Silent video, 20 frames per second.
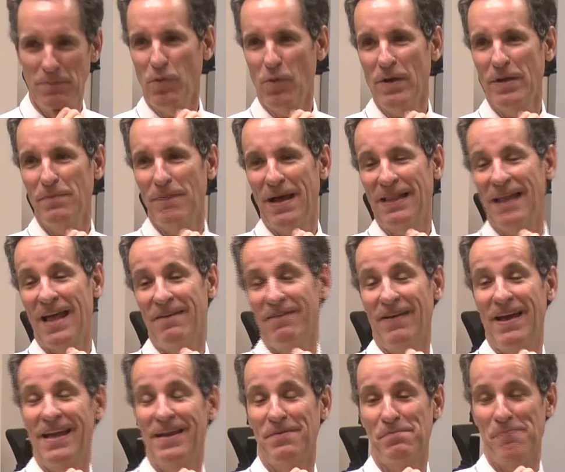One point in my life,
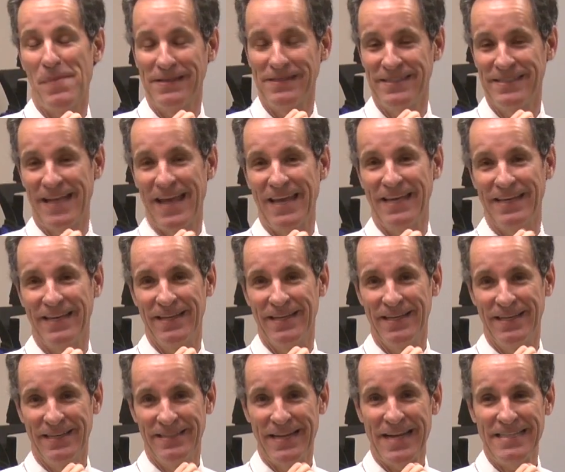I had a Mustang,
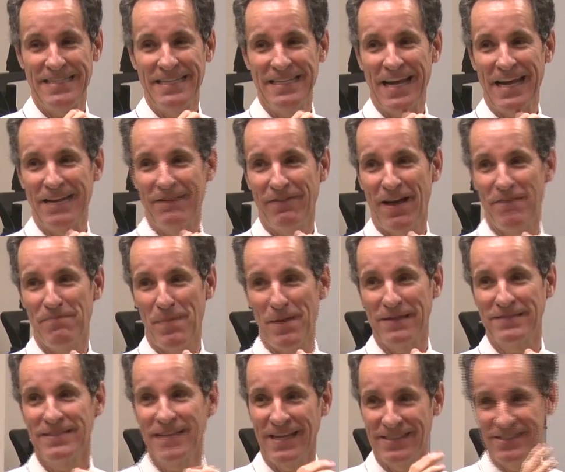1995
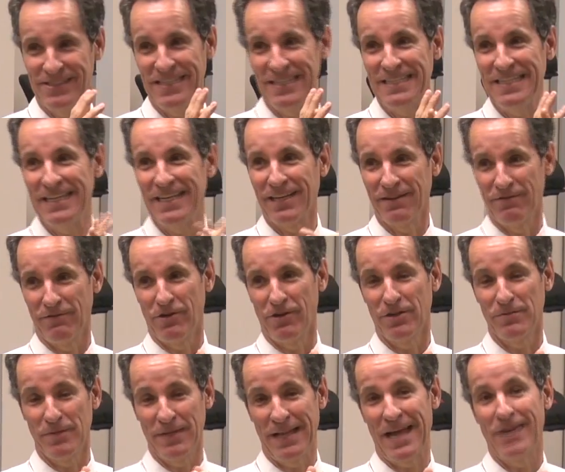Mustang GT
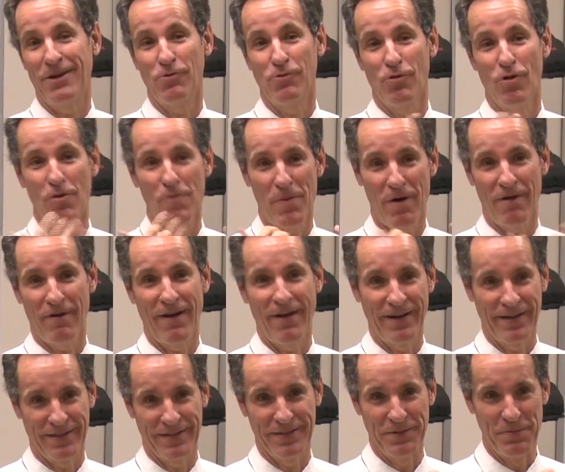convertible. I had a roll bar
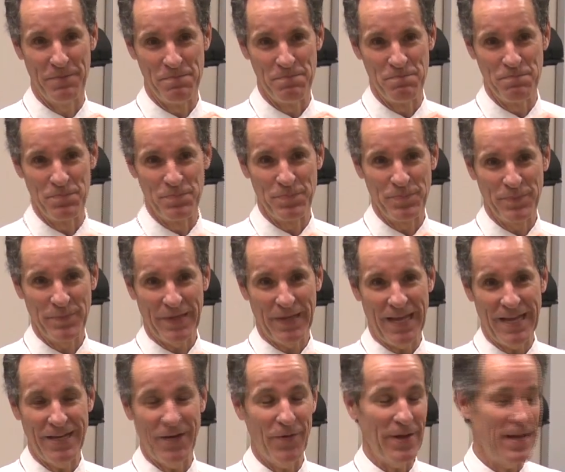on it.
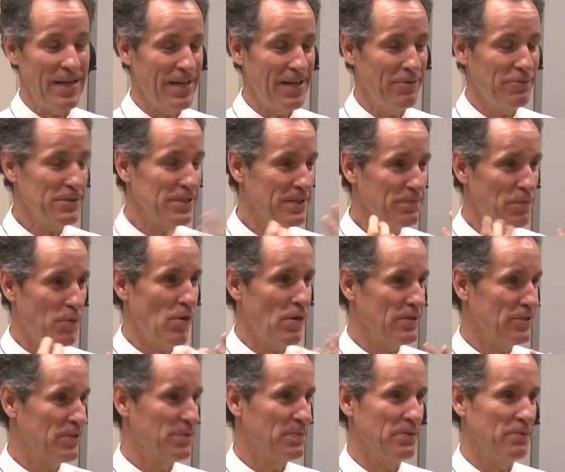You know, and it was
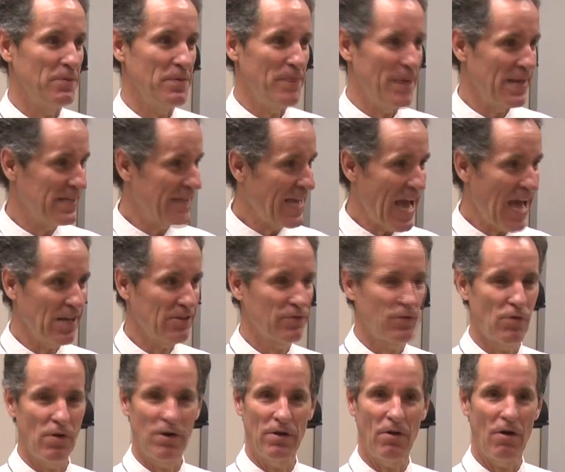important to me. We paid cash
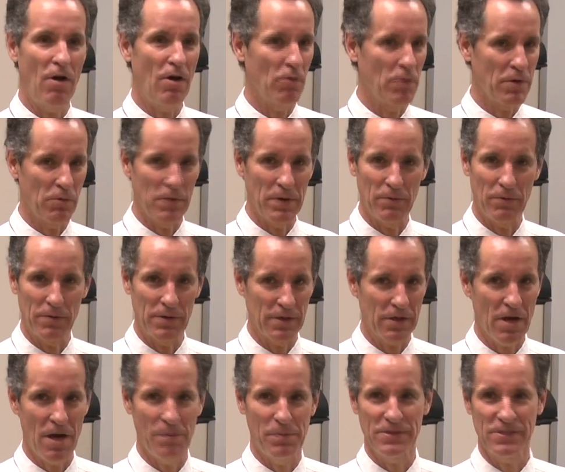for it. We were
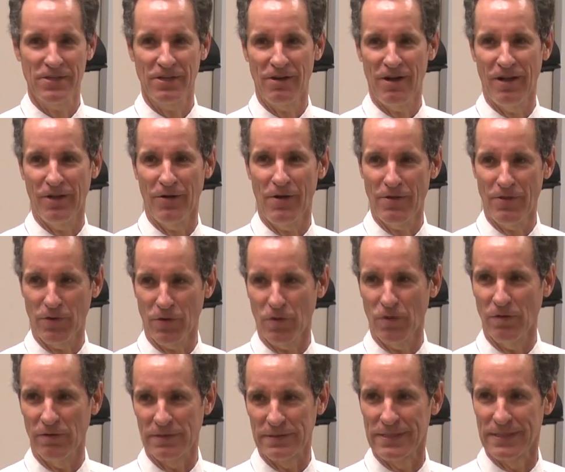accomplishing all our other
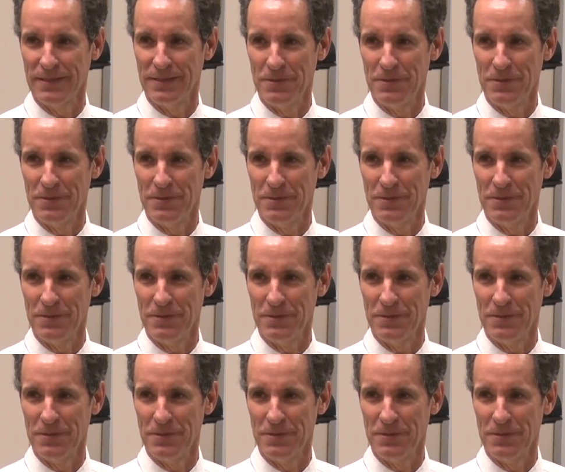goals.